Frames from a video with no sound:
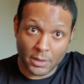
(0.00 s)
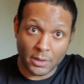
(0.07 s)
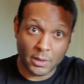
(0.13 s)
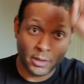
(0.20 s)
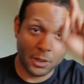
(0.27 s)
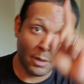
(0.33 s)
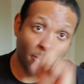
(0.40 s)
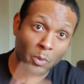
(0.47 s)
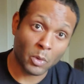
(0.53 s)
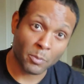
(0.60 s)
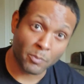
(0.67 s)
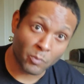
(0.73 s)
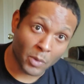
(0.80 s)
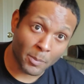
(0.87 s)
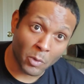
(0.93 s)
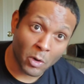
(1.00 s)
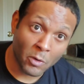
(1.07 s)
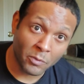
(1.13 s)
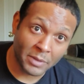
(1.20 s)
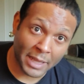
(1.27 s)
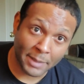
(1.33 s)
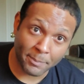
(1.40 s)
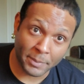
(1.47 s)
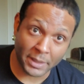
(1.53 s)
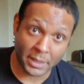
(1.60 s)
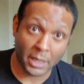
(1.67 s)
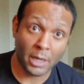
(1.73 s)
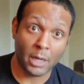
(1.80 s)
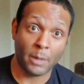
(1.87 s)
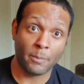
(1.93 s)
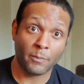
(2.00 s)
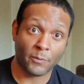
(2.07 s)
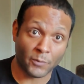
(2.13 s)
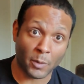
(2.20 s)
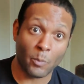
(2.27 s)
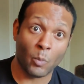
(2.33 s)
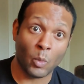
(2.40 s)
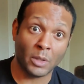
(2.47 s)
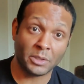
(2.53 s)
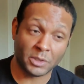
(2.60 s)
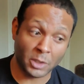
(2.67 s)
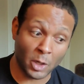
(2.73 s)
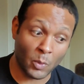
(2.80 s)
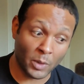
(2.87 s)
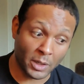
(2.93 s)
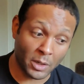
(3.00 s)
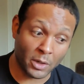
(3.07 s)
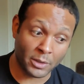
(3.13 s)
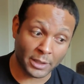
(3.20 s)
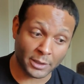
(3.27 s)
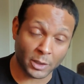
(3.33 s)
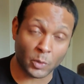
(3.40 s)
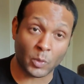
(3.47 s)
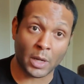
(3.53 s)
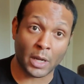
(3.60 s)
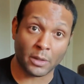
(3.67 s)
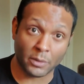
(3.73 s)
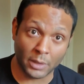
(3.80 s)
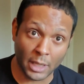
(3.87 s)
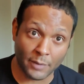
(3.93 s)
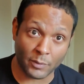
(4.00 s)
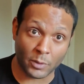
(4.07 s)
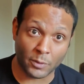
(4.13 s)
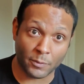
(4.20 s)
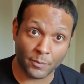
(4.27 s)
the more removed they become from what's going on at the ground level.